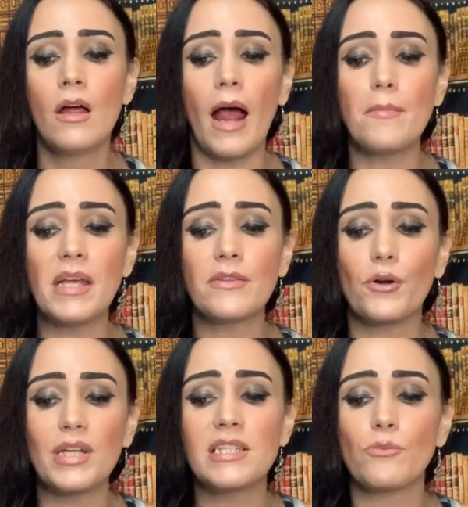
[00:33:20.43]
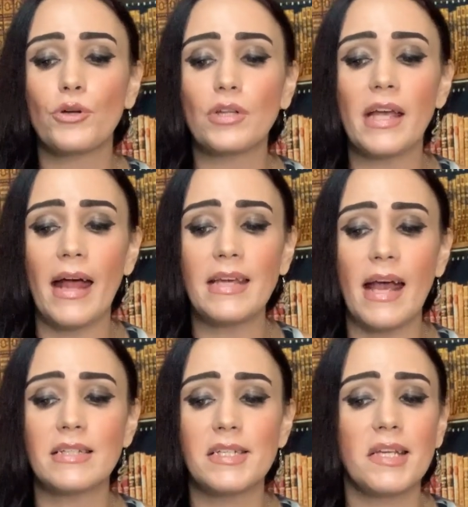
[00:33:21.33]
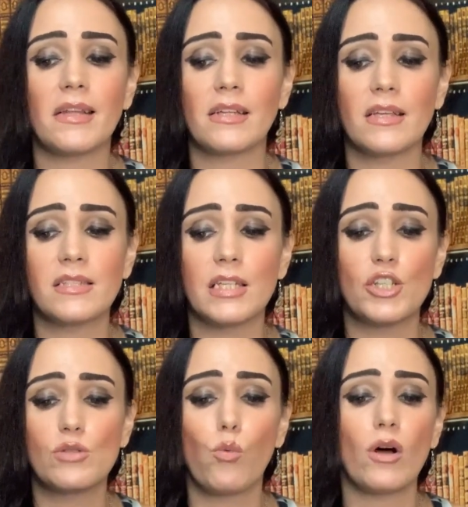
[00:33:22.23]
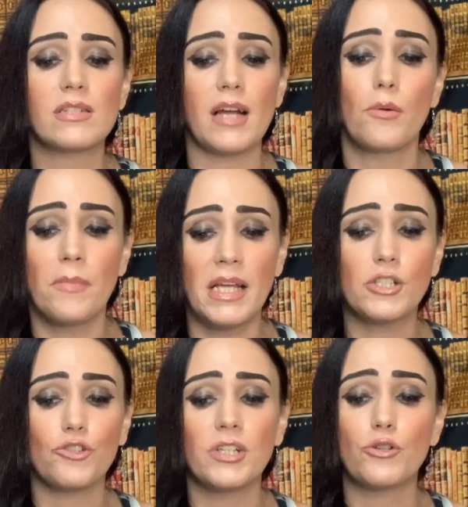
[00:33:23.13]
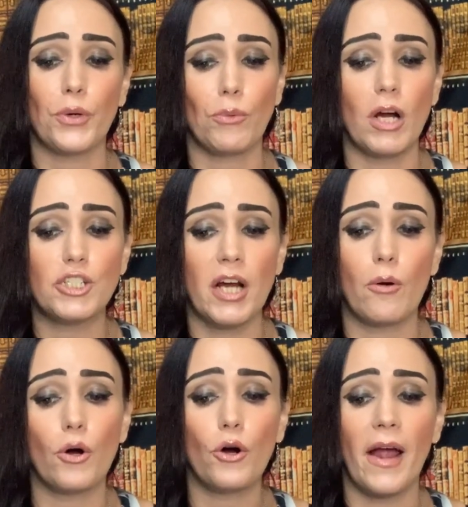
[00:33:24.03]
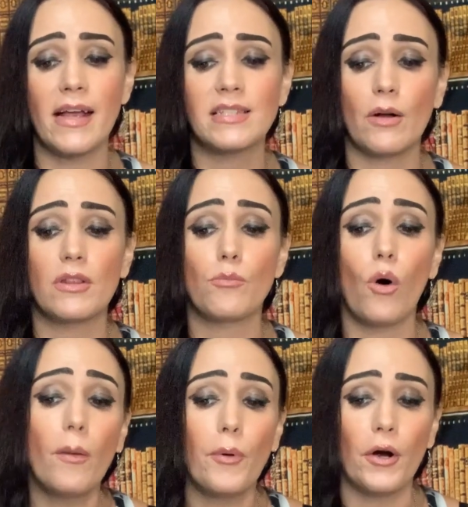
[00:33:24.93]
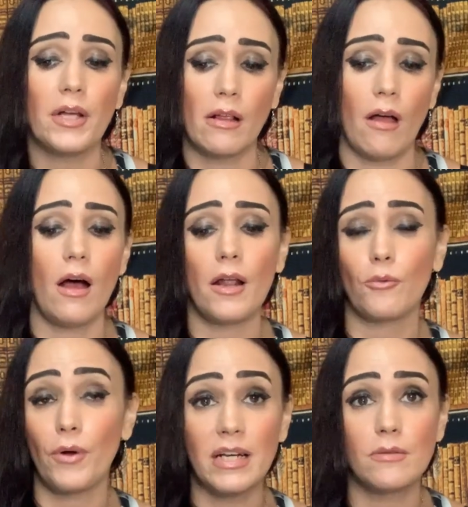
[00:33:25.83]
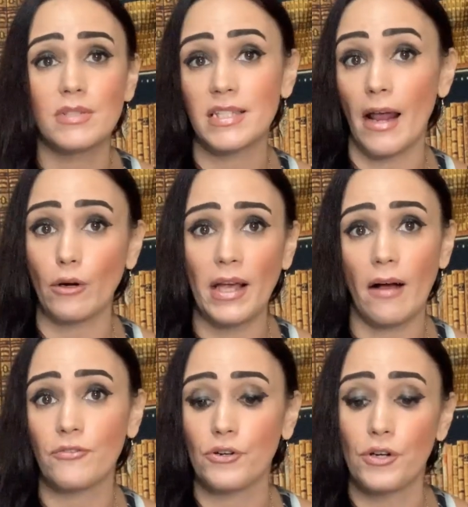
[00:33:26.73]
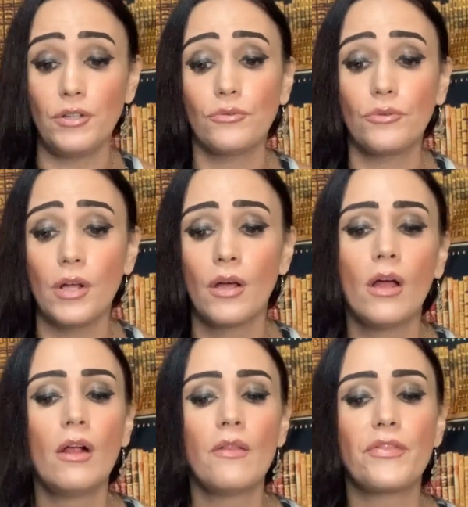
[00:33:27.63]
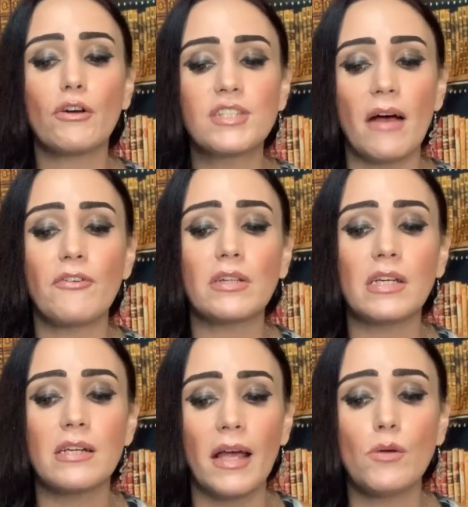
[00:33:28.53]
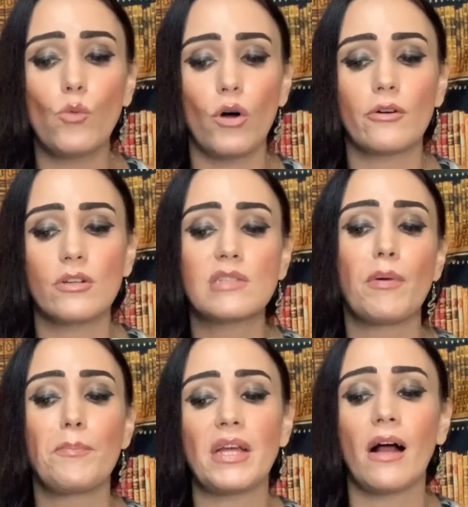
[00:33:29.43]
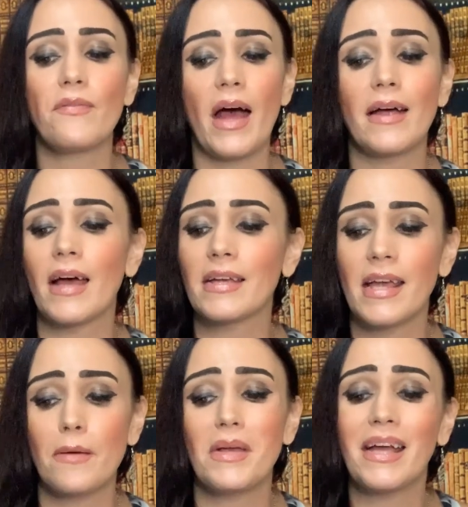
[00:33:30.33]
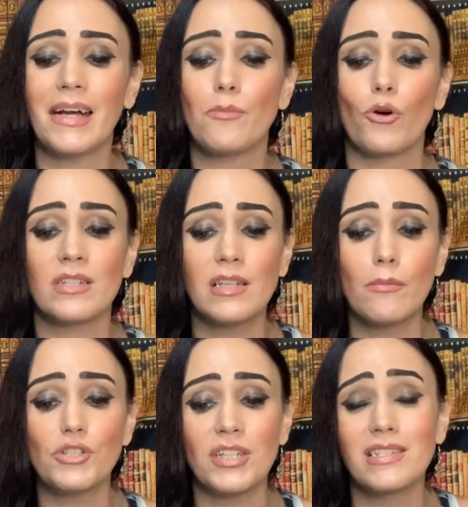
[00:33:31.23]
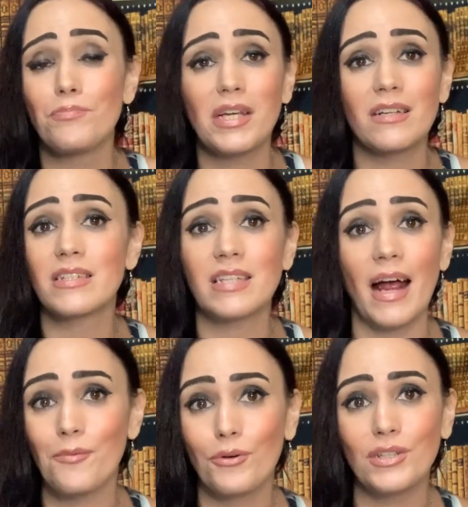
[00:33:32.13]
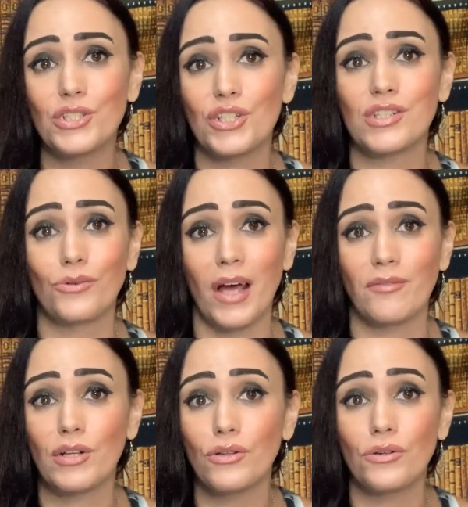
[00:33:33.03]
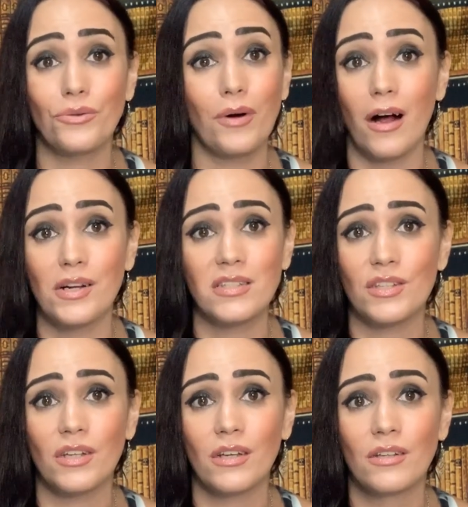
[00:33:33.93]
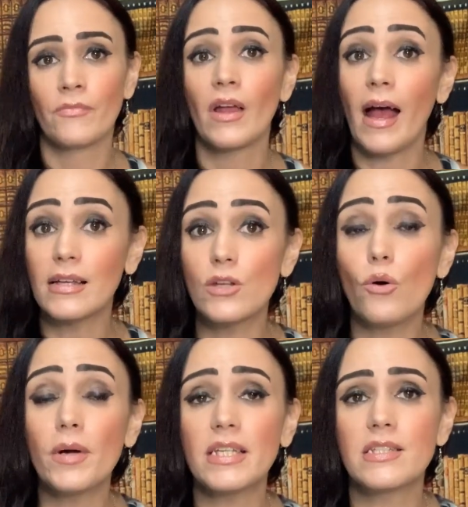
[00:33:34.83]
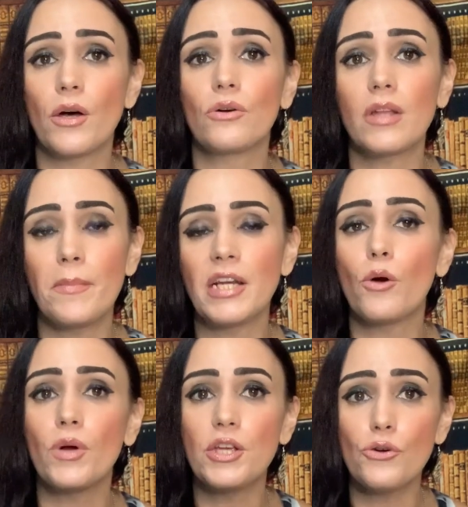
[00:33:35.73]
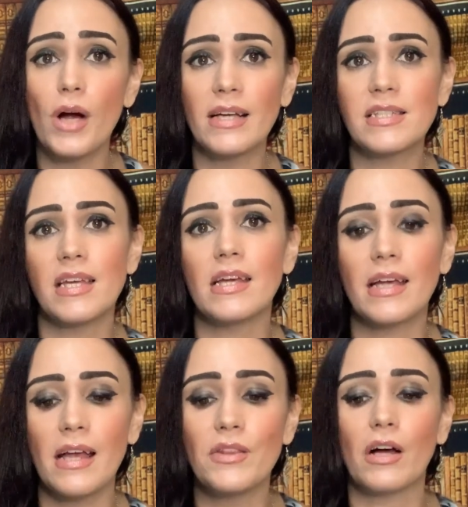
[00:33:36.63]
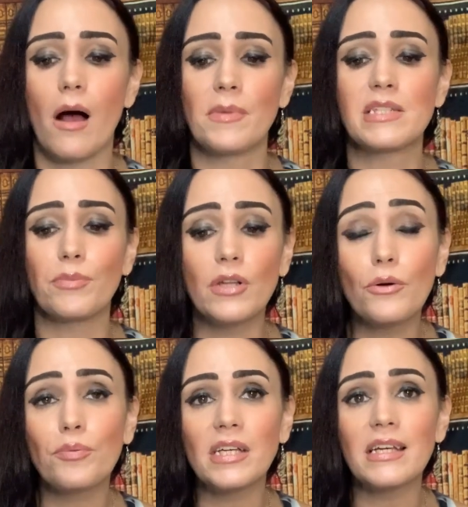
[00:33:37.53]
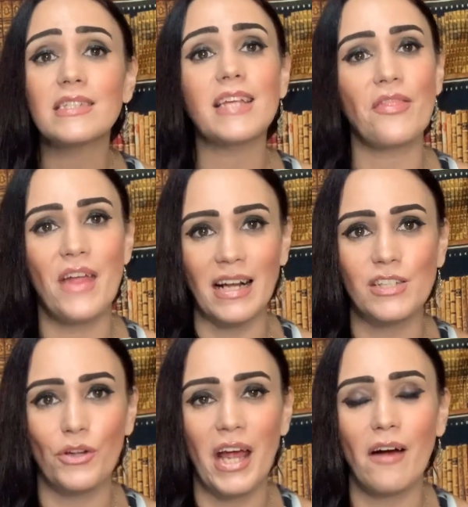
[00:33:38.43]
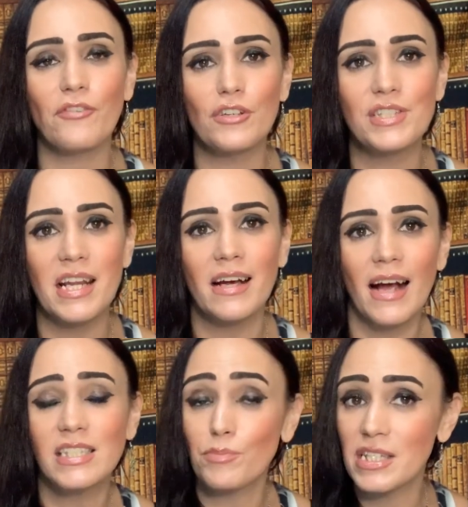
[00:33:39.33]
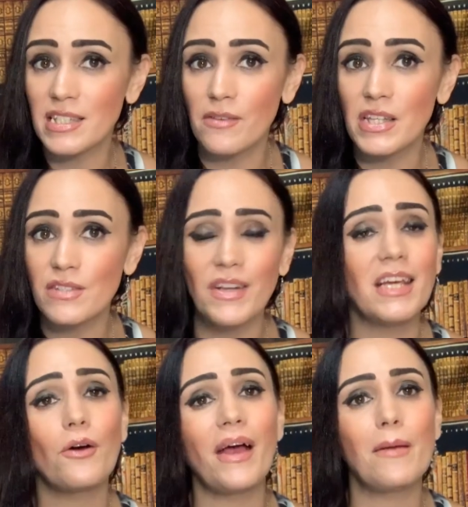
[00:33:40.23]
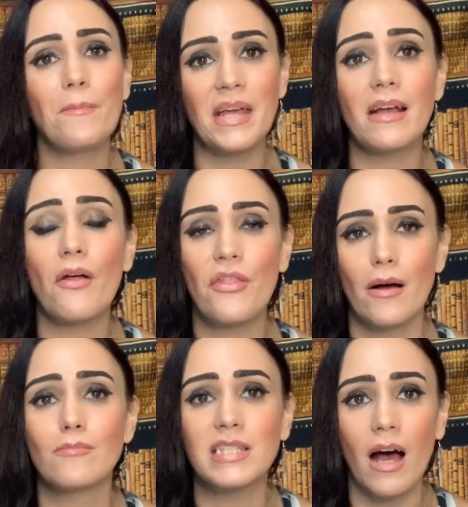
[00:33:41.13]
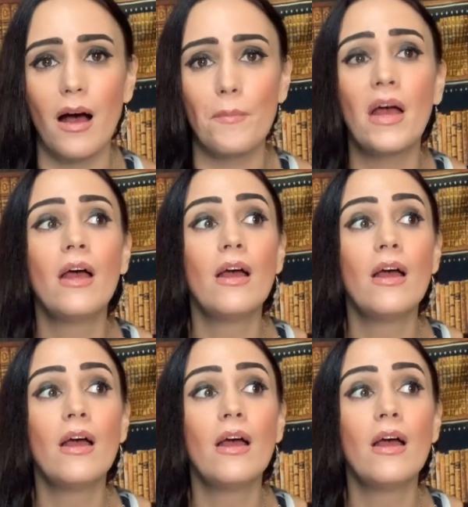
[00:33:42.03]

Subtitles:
I mean, there isn't really any entity like this that just walks down Main Street during rush hour or hangs out at the mall parking lot on a random Saturday afternoon. There are definitely night walkers, but beyond that, I can't make any more assumptions because I really just don't have a clue, honestly. As always though, let me know what you guys think in the comments below, please. That's all I have for you today, guys. Please give this video a big thumbs up.